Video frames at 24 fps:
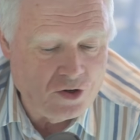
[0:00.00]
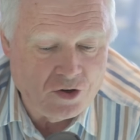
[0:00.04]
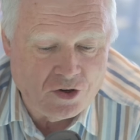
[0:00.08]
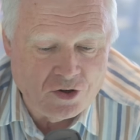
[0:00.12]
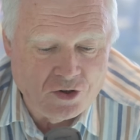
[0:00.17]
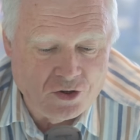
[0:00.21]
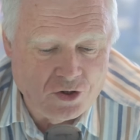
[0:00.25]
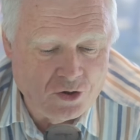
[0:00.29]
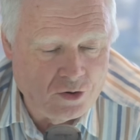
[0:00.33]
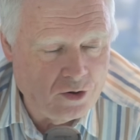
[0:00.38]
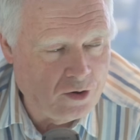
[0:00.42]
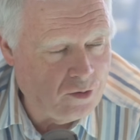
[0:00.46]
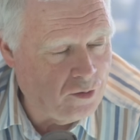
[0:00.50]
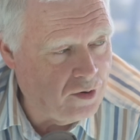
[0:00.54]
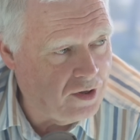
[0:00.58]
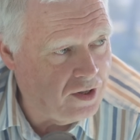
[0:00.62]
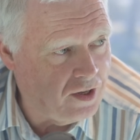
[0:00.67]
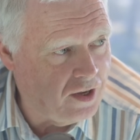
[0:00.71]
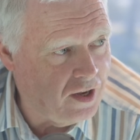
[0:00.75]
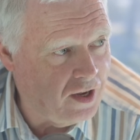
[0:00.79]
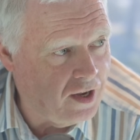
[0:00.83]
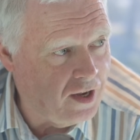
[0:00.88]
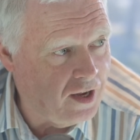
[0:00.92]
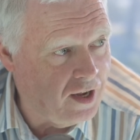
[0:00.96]
You can do it
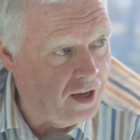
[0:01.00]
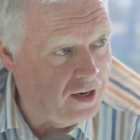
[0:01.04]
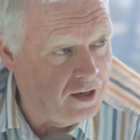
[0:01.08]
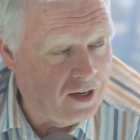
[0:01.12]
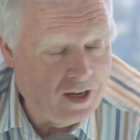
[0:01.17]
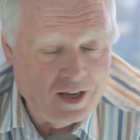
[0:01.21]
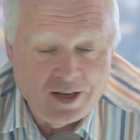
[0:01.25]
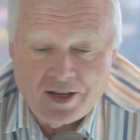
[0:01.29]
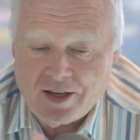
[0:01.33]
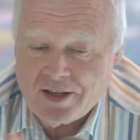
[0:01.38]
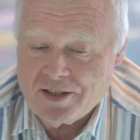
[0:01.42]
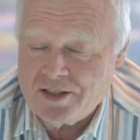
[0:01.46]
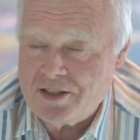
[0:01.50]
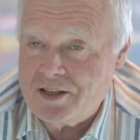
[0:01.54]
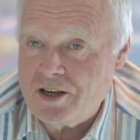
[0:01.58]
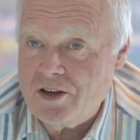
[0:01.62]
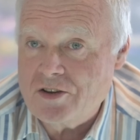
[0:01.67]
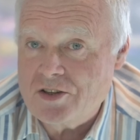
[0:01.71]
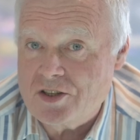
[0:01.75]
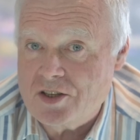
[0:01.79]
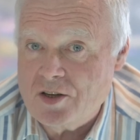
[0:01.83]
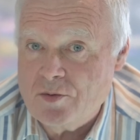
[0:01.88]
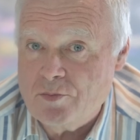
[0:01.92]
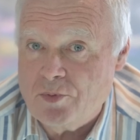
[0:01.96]
with your hand. It's
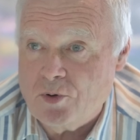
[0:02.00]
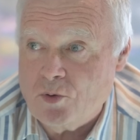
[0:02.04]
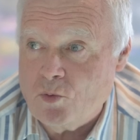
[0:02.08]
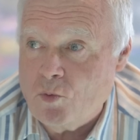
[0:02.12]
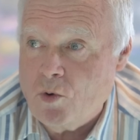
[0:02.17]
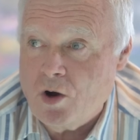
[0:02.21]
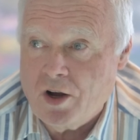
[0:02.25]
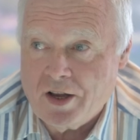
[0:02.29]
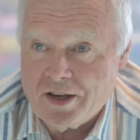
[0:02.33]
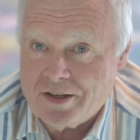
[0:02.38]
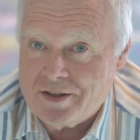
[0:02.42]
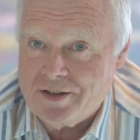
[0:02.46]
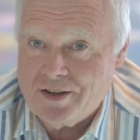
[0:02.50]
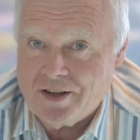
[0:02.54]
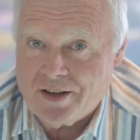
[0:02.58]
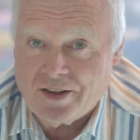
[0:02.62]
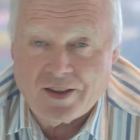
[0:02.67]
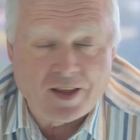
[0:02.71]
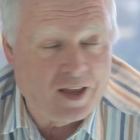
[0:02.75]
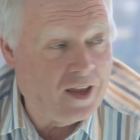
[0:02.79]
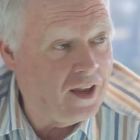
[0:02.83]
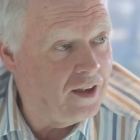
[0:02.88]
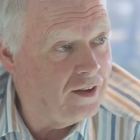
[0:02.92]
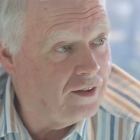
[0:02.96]
so simple. Why isn't
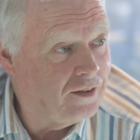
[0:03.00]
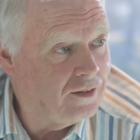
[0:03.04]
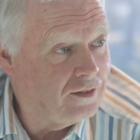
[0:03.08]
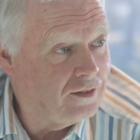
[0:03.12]
it there?